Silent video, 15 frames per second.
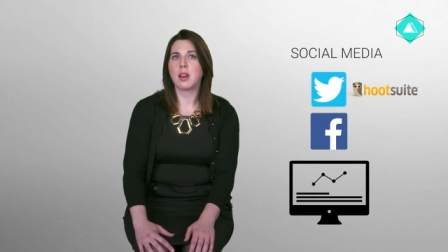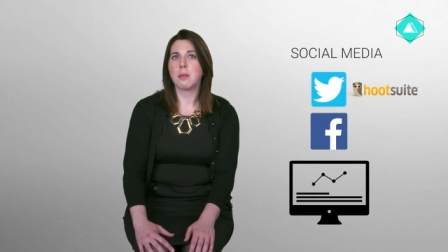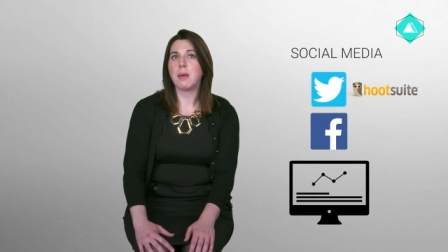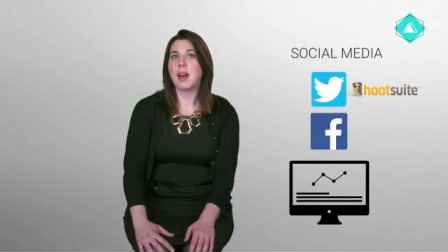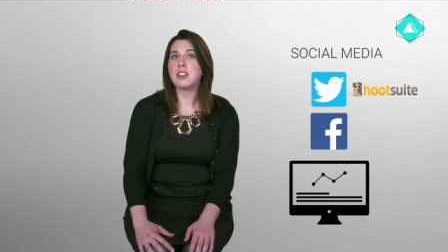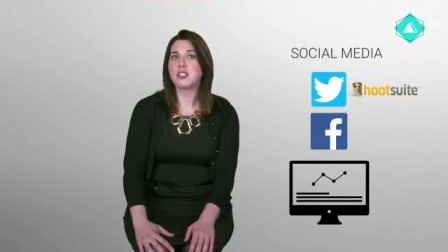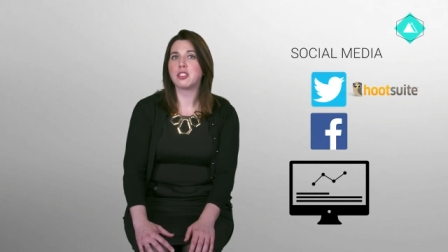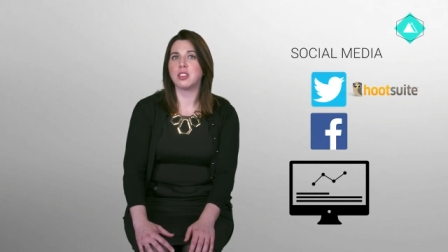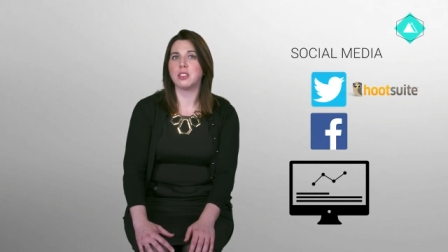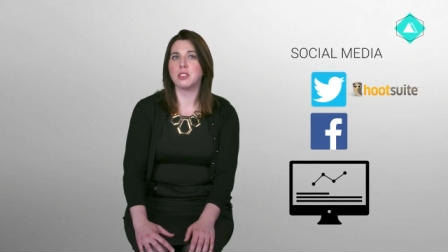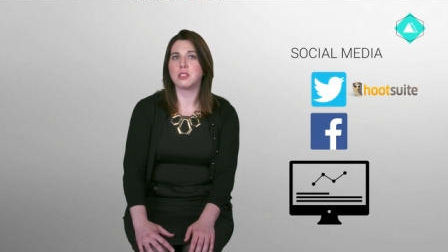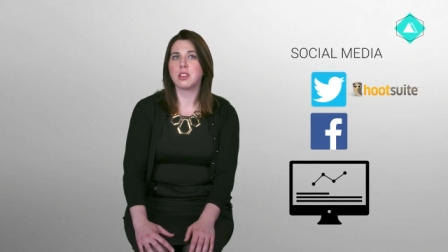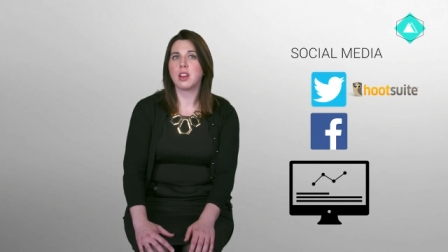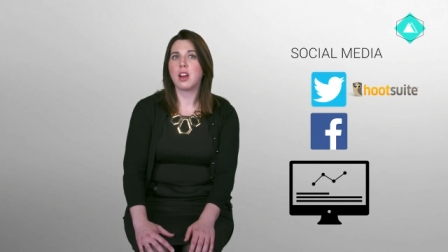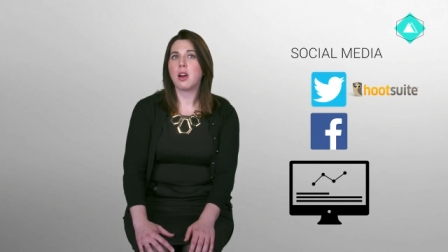
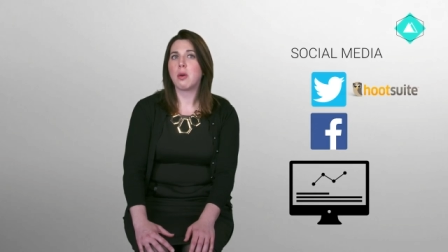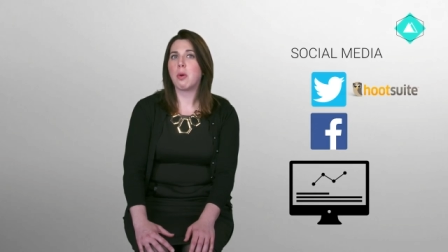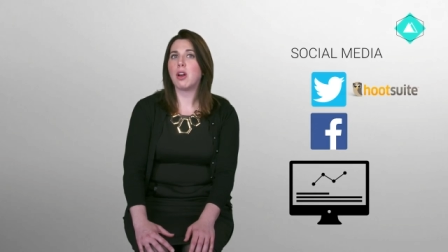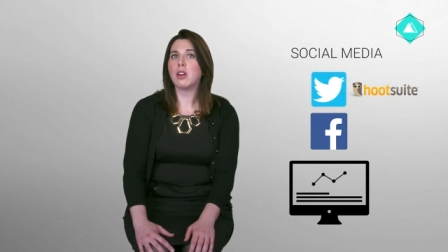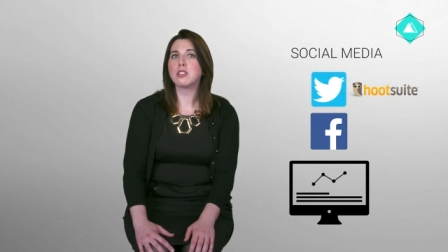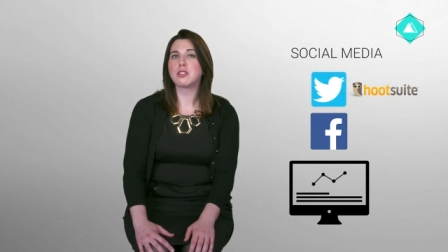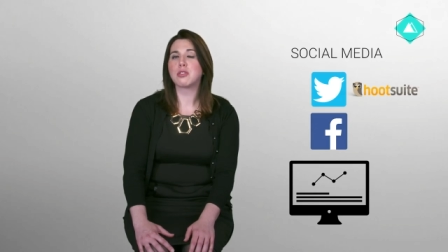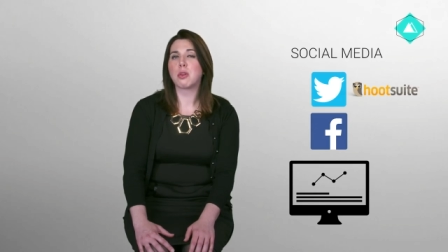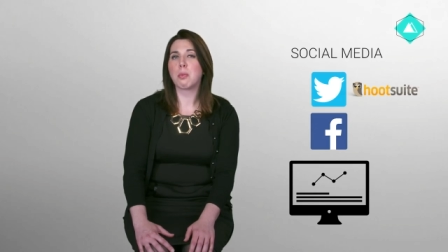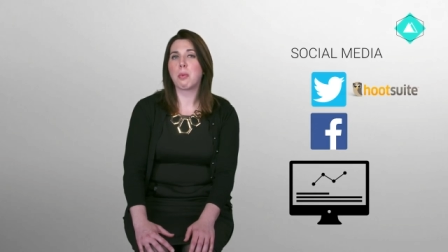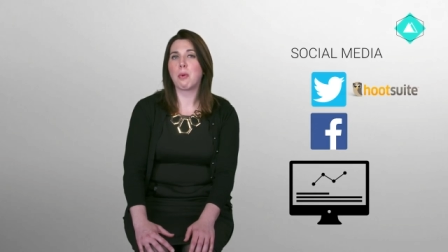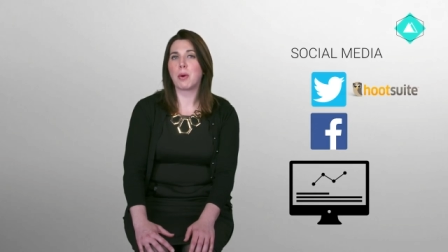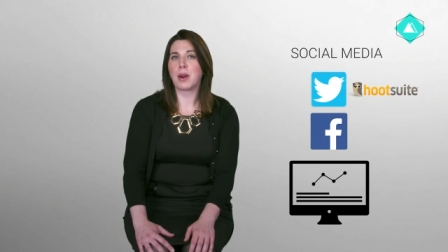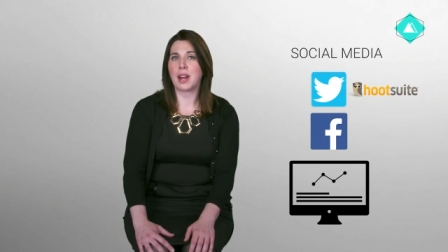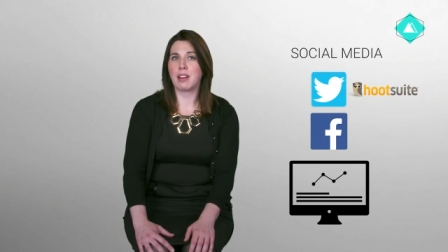mentions, while also
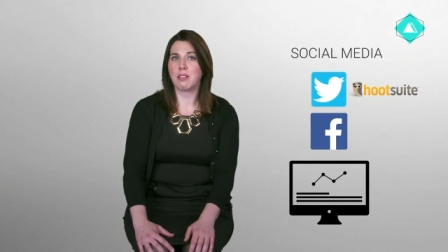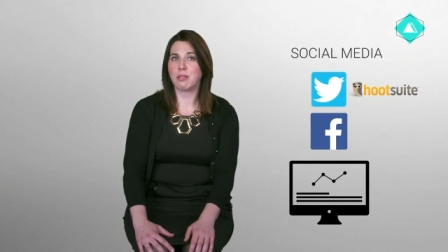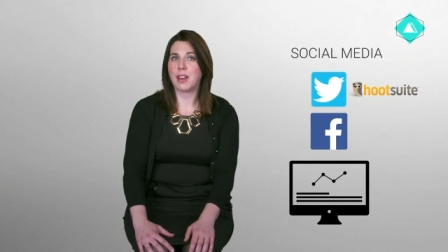reporting